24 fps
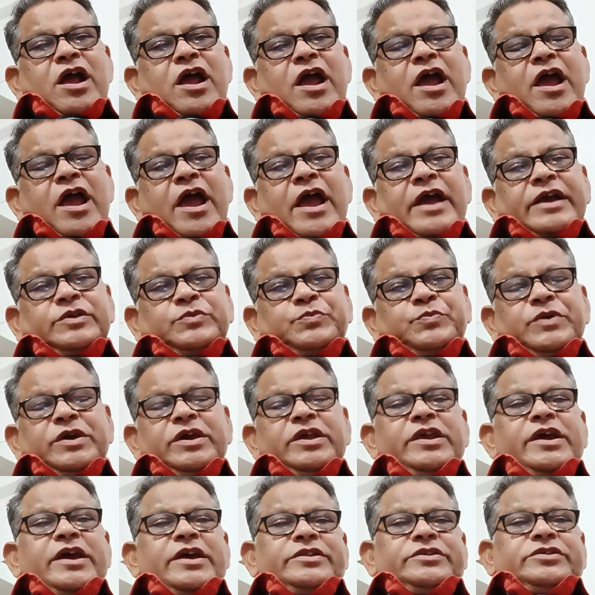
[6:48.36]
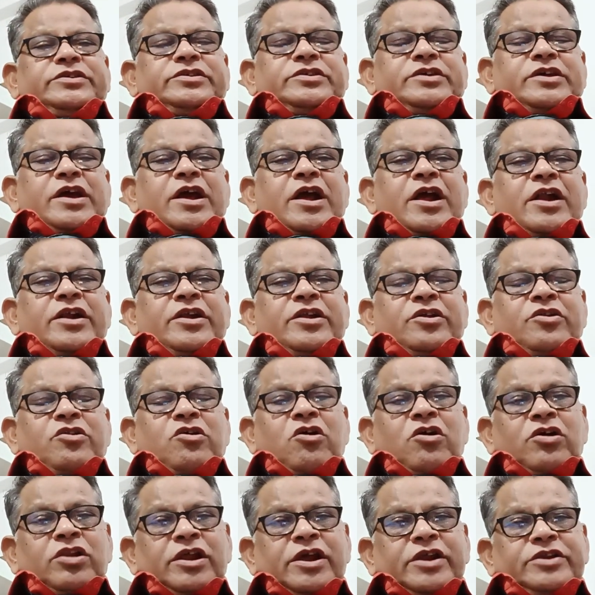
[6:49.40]
experience and
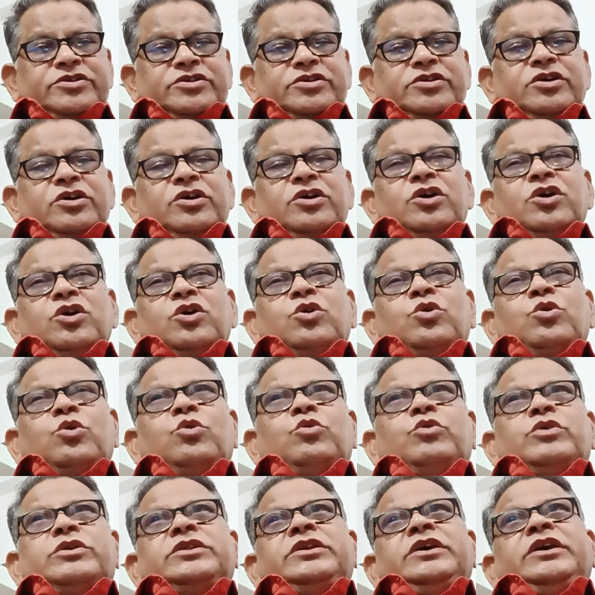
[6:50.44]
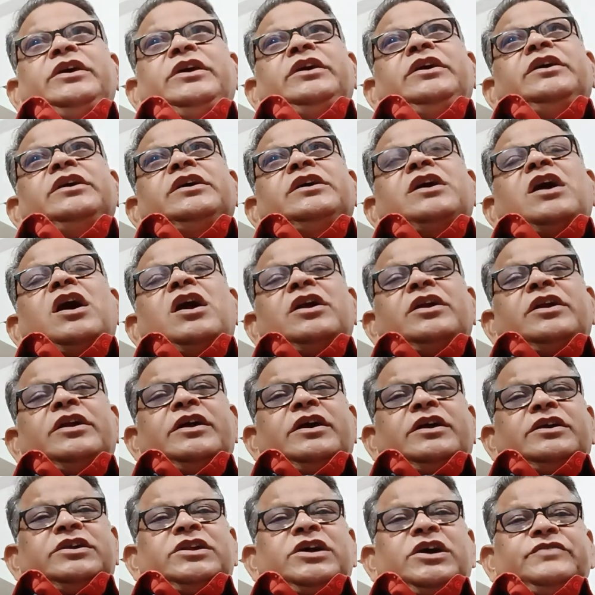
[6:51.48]
knowledge over the
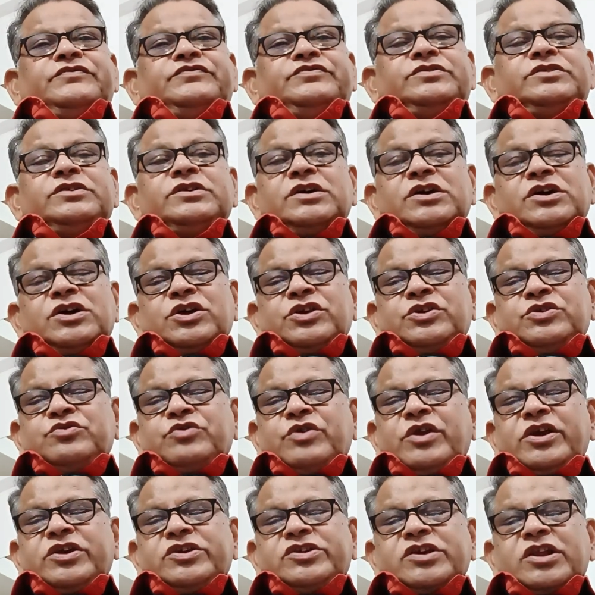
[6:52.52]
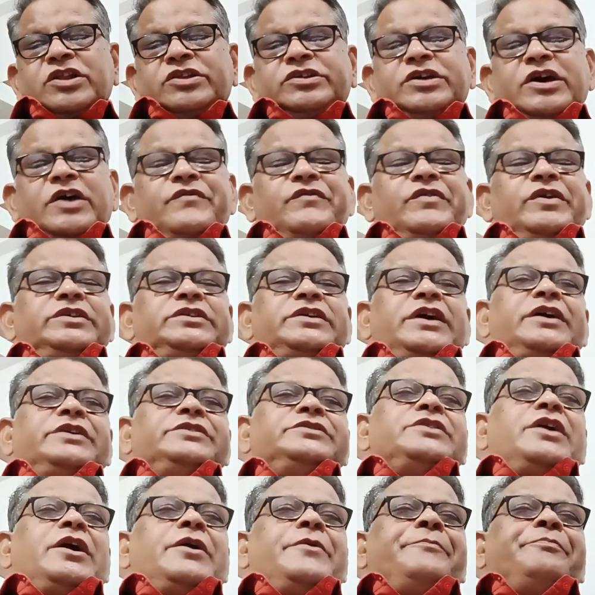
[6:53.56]
conduct of judicial service
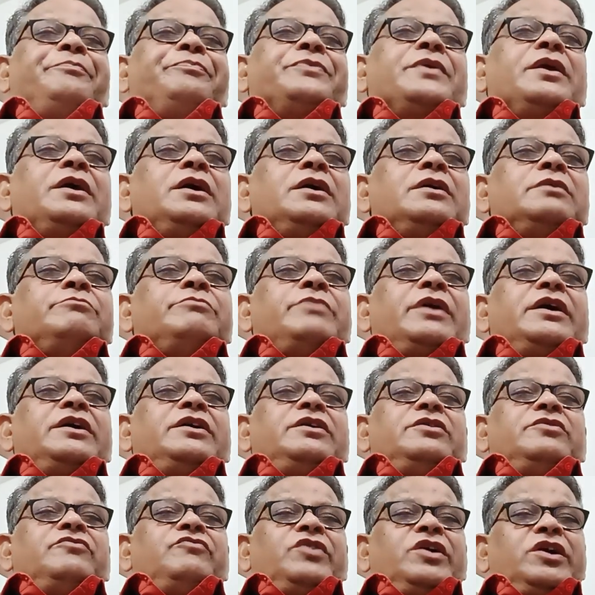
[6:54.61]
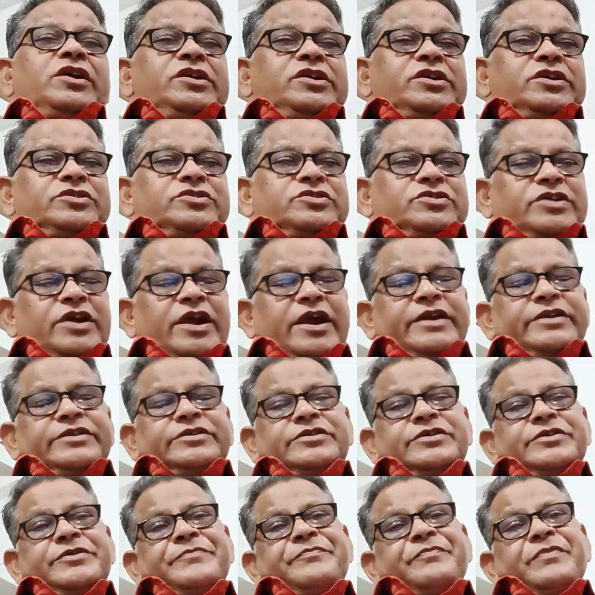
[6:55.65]
exam by various states.
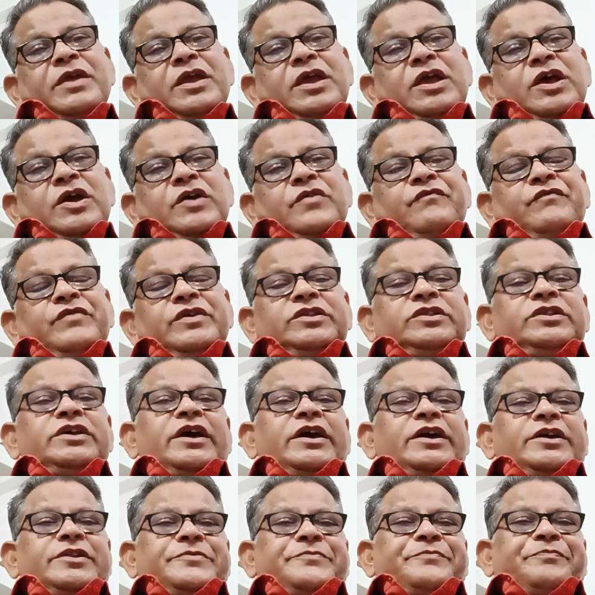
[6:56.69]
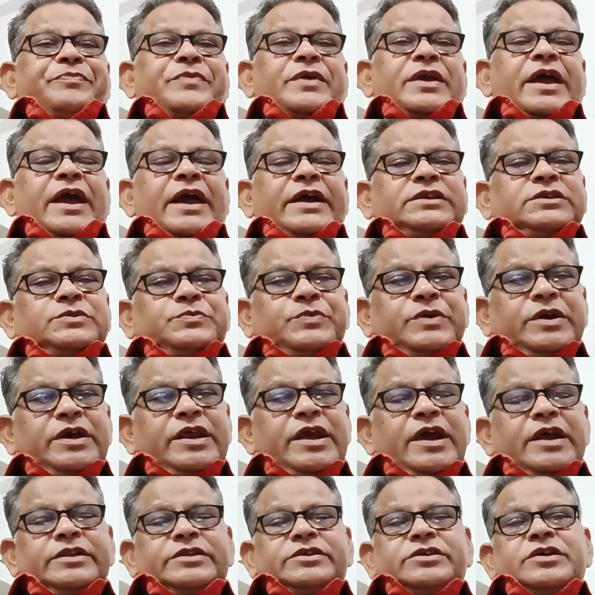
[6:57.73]
With their
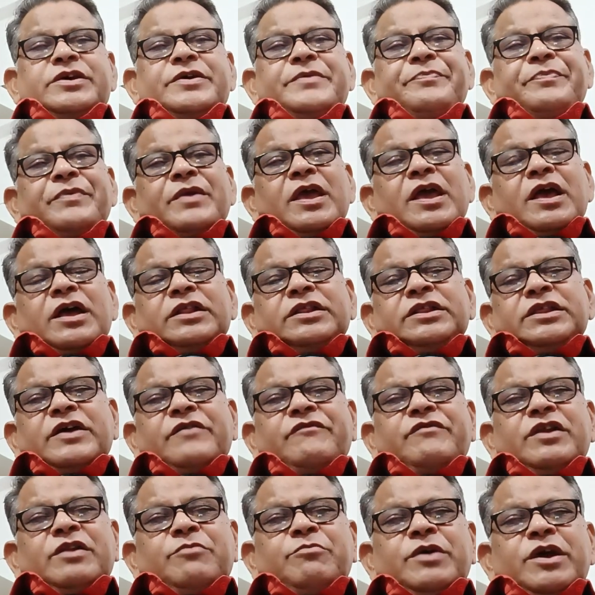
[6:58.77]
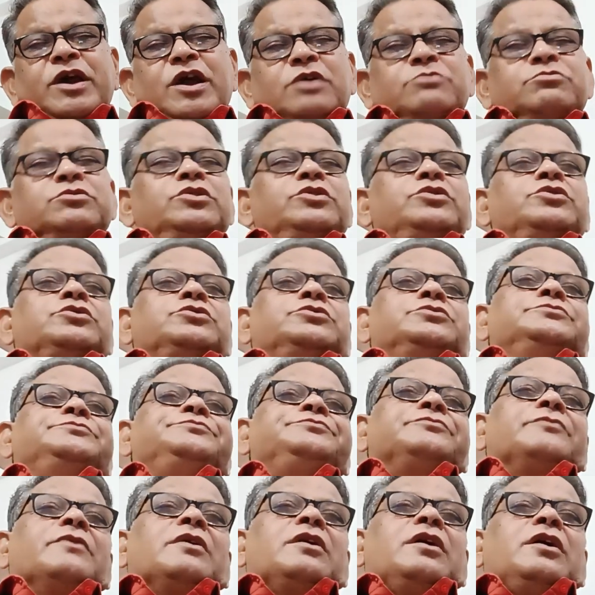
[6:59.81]
experience, they will be able to
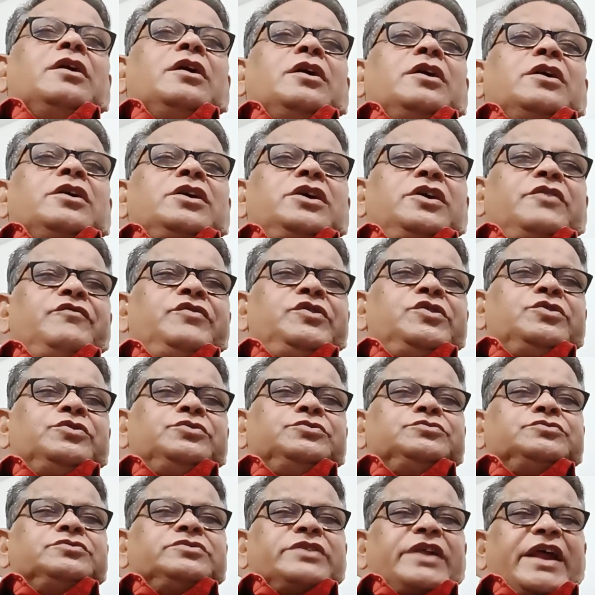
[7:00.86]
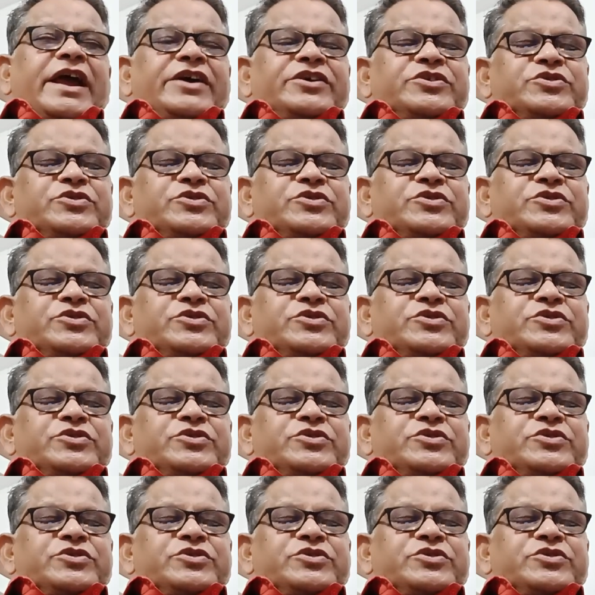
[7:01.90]
give you crash